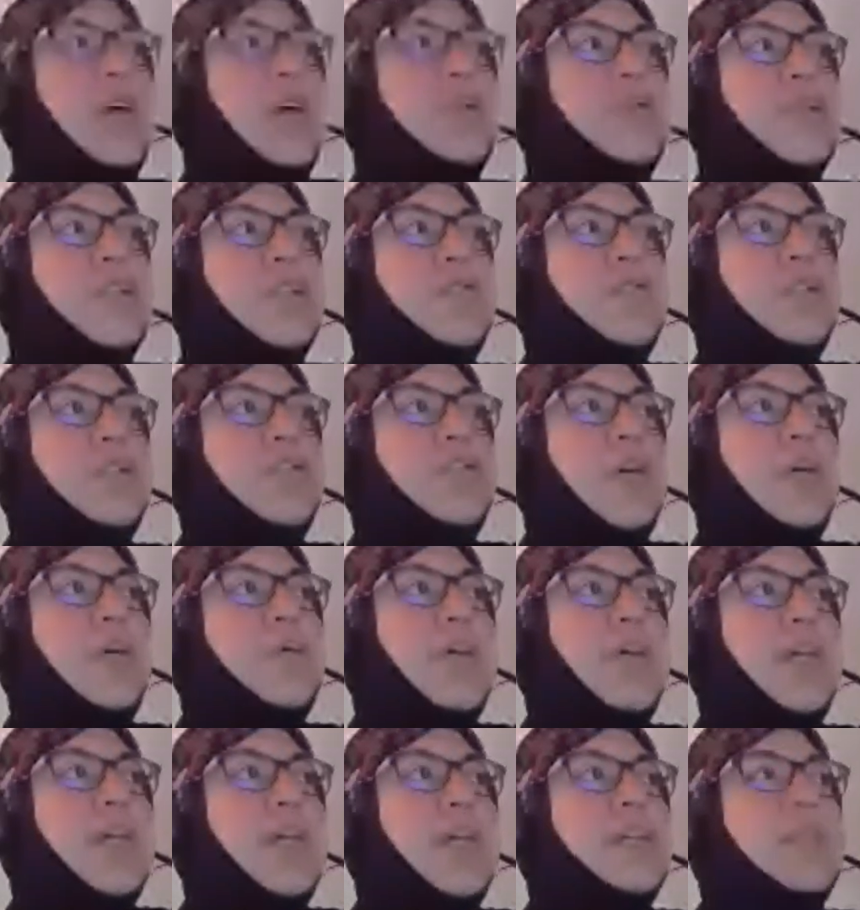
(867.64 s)
Service
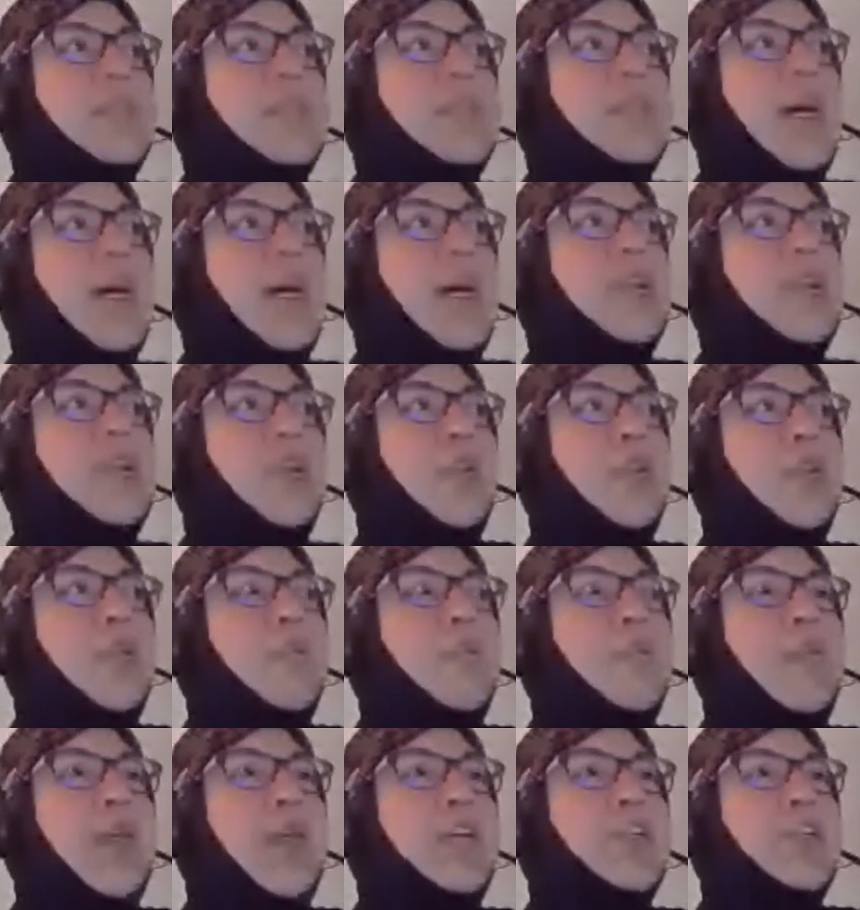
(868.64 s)
Fabric SDK, and not the
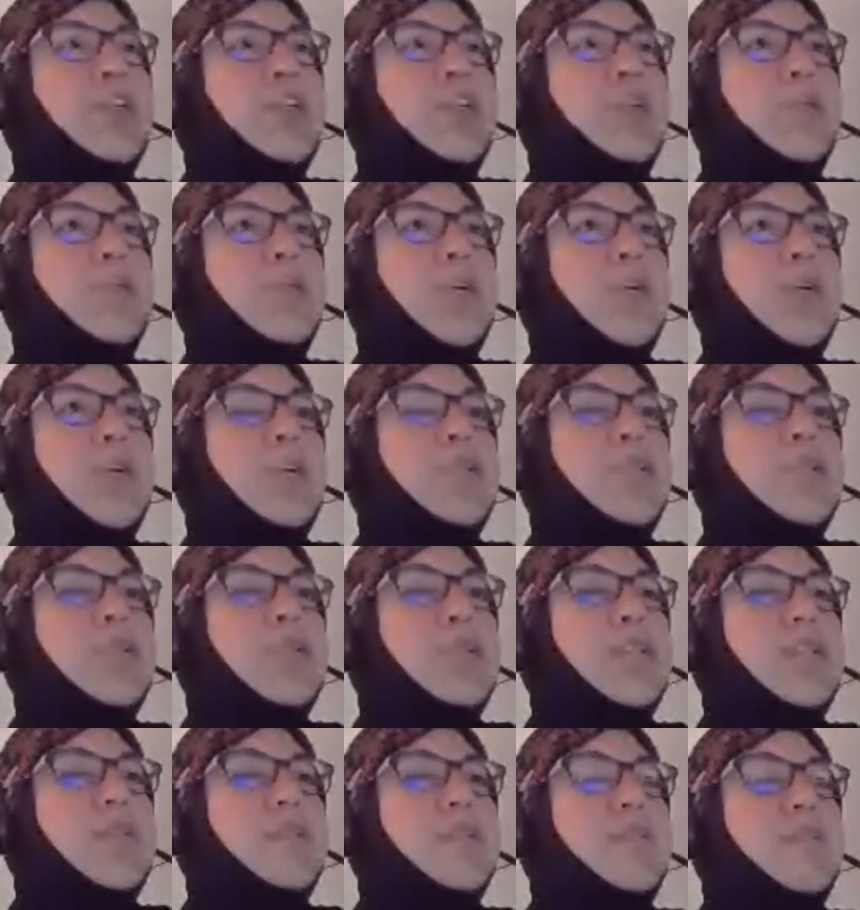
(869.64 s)
mesh, because
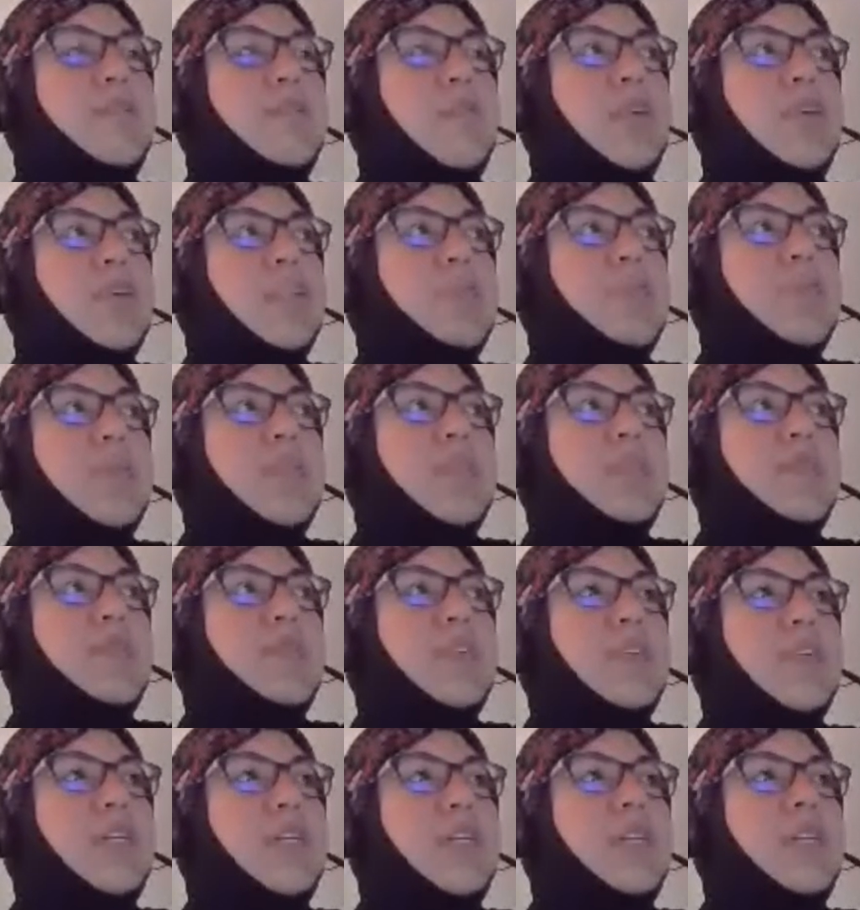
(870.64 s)
it's more specific
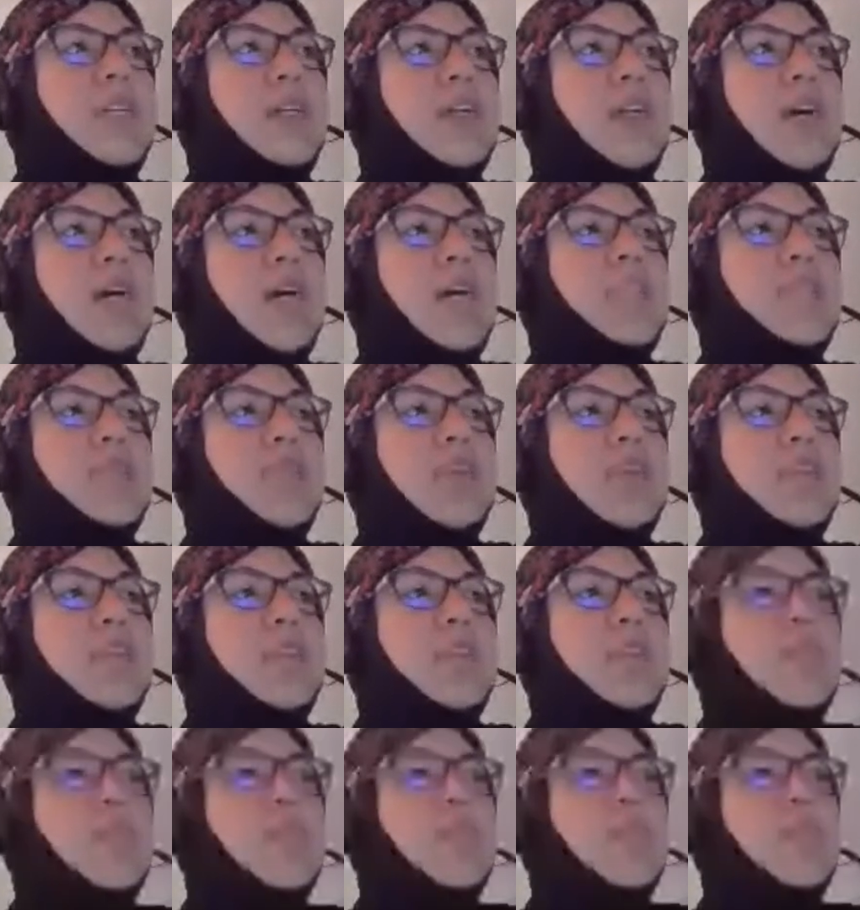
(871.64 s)
here, as you can
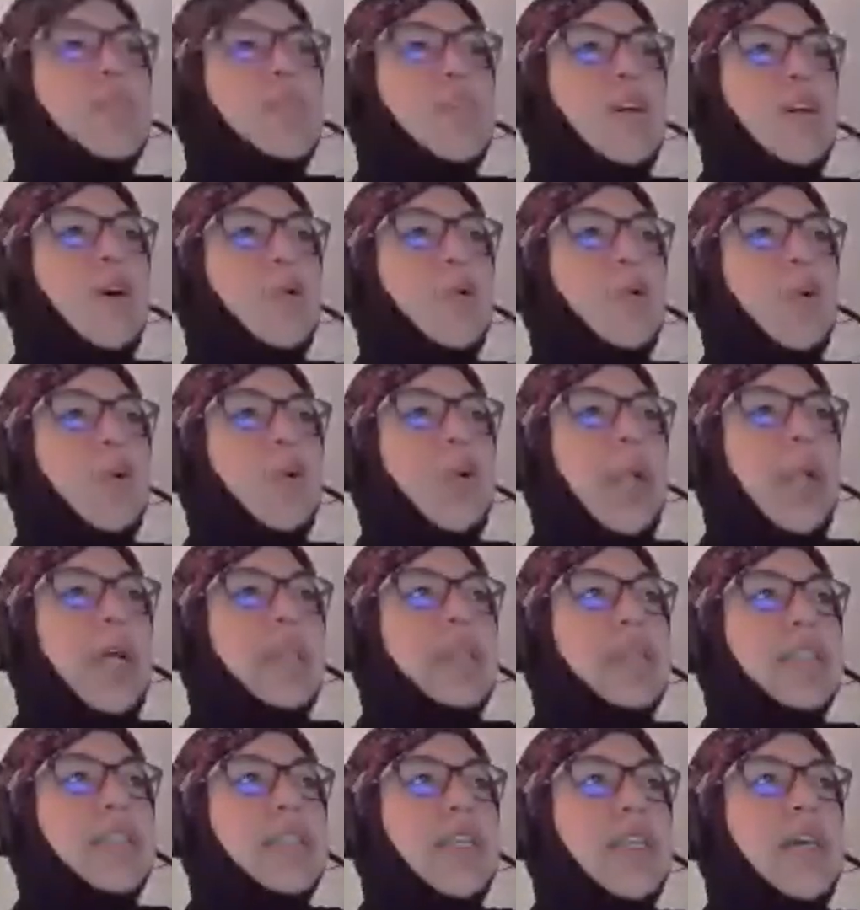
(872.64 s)
see. So we will
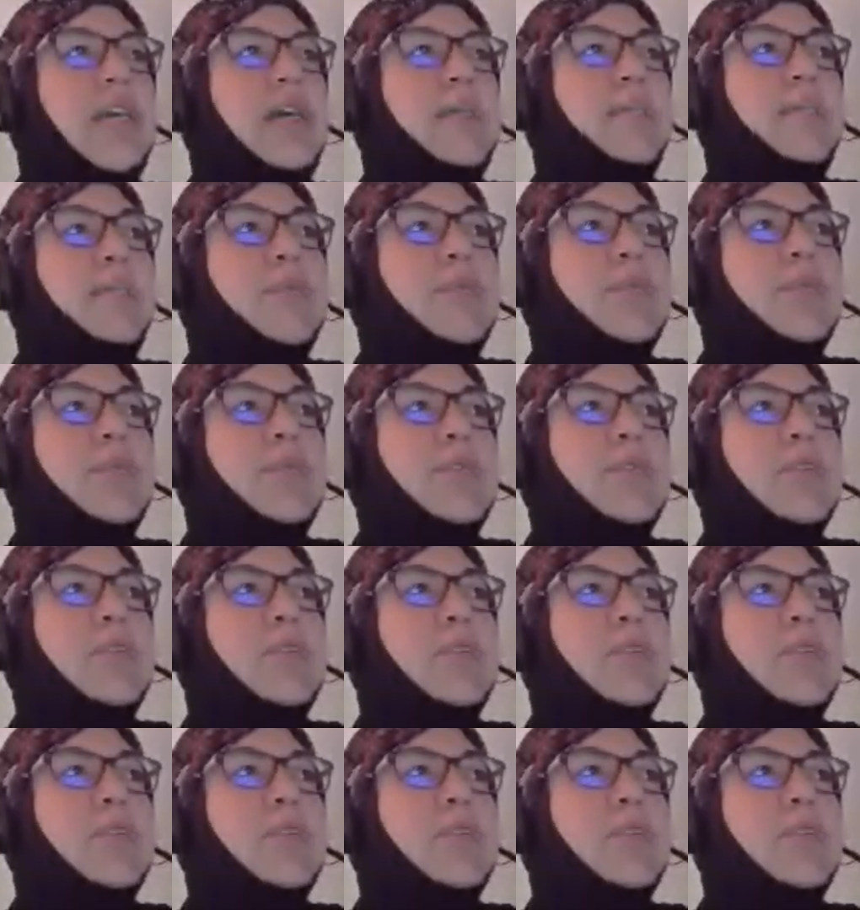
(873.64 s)
accept,